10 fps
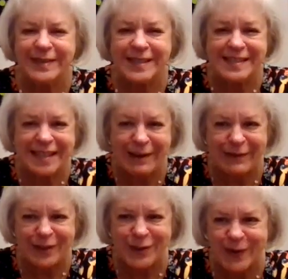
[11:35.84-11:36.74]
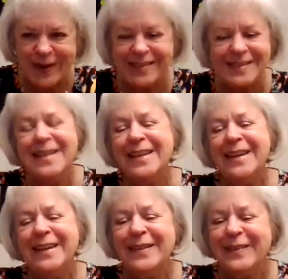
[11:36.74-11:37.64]
with Discovery Toys.
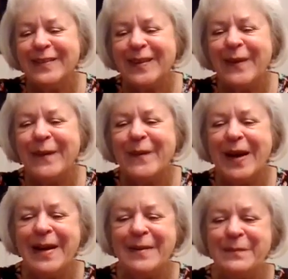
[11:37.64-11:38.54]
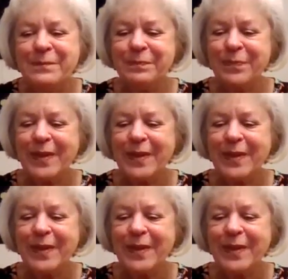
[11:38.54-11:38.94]
So um,